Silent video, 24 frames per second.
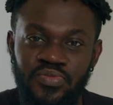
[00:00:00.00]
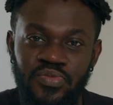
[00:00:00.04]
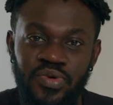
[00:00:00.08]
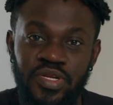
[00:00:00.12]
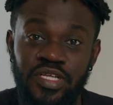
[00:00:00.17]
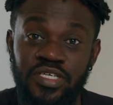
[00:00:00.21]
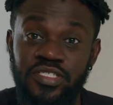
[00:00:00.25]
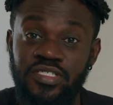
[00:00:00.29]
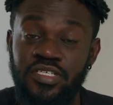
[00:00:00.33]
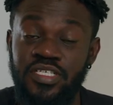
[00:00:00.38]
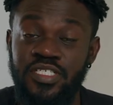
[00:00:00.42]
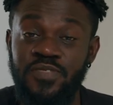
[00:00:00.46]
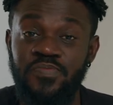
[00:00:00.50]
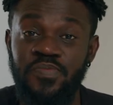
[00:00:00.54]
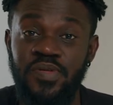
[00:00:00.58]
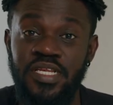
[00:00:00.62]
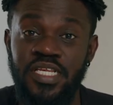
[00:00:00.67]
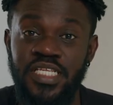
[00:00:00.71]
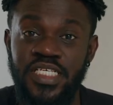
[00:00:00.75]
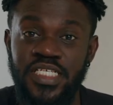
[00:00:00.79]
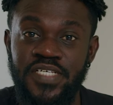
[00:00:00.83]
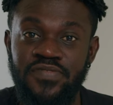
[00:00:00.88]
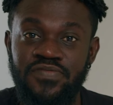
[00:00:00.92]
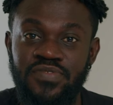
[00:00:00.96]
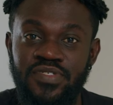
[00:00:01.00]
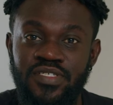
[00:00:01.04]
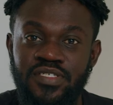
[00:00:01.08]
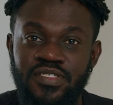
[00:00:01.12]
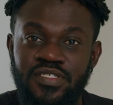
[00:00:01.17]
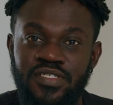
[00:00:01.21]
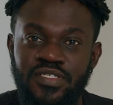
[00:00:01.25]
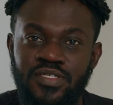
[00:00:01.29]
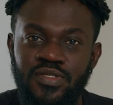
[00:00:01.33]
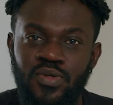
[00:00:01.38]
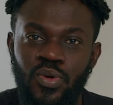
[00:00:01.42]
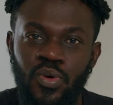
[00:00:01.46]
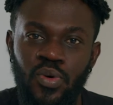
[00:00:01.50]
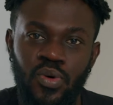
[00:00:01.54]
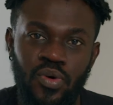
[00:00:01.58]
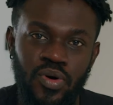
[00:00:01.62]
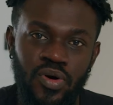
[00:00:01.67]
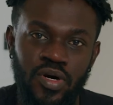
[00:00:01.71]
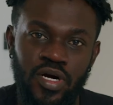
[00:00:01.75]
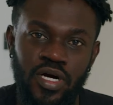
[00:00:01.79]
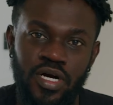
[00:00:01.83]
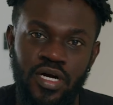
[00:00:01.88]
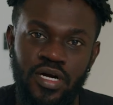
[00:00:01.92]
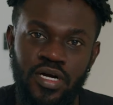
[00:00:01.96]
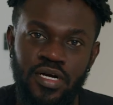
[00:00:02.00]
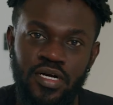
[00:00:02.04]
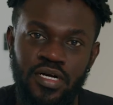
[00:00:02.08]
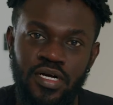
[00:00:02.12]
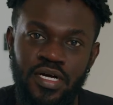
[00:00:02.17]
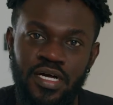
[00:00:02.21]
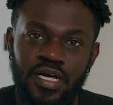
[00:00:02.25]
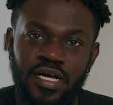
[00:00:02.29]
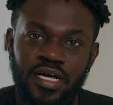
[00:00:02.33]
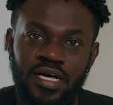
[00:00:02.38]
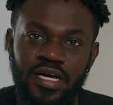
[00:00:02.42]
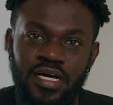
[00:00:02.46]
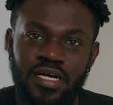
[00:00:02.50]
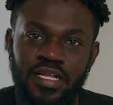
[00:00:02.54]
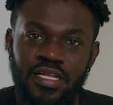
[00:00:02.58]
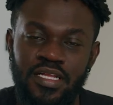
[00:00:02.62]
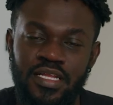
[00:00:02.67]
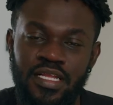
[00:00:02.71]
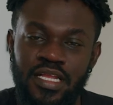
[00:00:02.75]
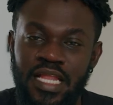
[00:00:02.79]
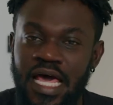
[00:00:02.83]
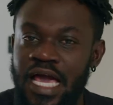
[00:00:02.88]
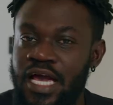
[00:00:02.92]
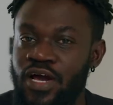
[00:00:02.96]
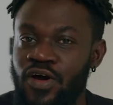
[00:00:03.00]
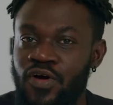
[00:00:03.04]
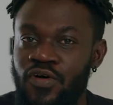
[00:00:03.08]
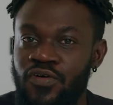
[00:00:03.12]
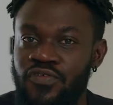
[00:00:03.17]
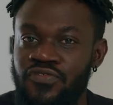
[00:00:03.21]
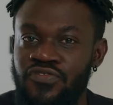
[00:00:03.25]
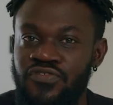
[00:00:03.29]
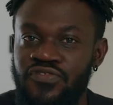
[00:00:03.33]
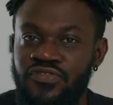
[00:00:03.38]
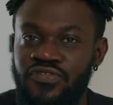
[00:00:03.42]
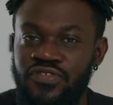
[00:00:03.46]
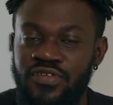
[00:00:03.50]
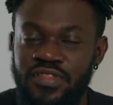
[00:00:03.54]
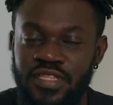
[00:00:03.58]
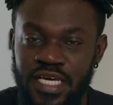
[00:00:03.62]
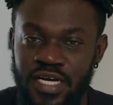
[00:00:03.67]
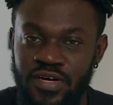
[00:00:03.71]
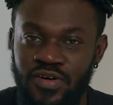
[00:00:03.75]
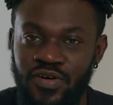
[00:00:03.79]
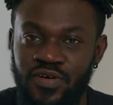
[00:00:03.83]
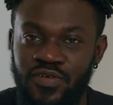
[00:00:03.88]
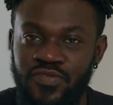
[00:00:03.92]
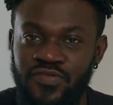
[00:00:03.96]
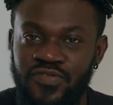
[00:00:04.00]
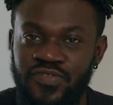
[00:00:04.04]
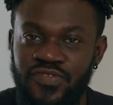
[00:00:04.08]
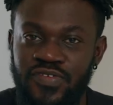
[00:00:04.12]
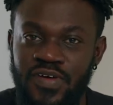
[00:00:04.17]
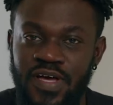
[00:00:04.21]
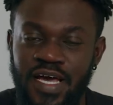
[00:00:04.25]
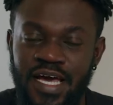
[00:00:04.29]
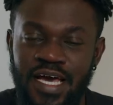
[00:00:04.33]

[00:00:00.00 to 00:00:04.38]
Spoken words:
religious beliefs or lack of thereof.